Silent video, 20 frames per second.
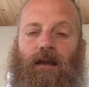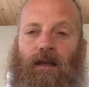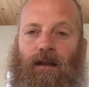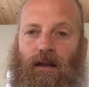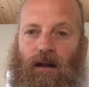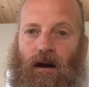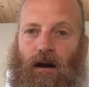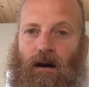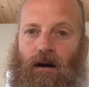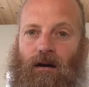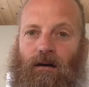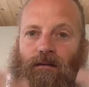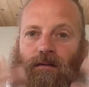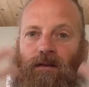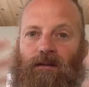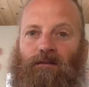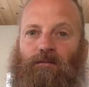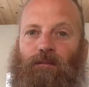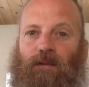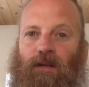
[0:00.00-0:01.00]
all of
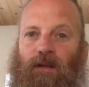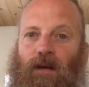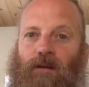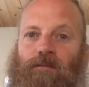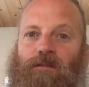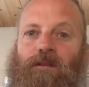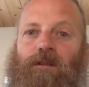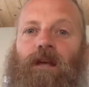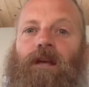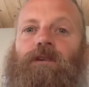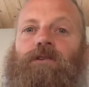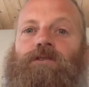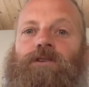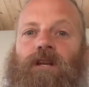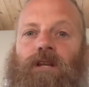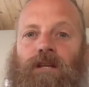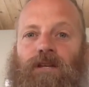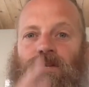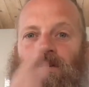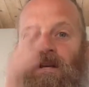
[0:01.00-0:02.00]
this becomes an
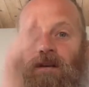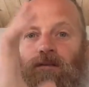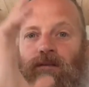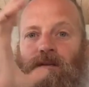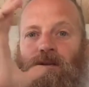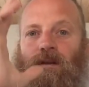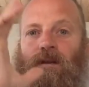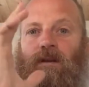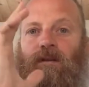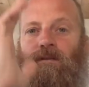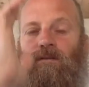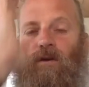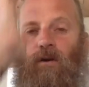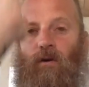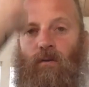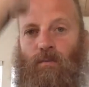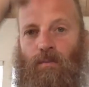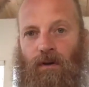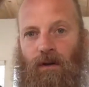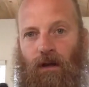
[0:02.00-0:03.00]
energetic shift to
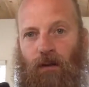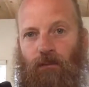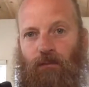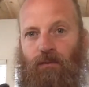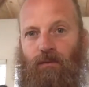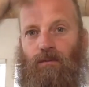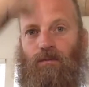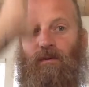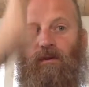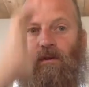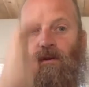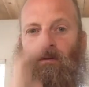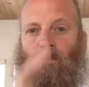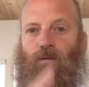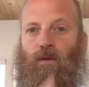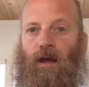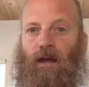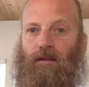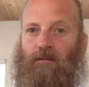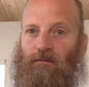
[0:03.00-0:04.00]
open up,
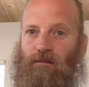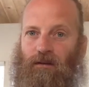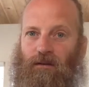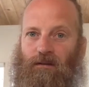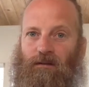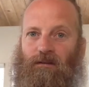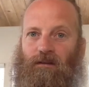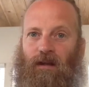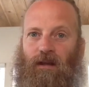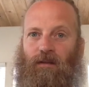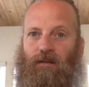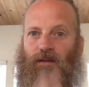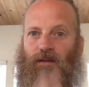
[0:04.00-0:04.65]
as we could say, the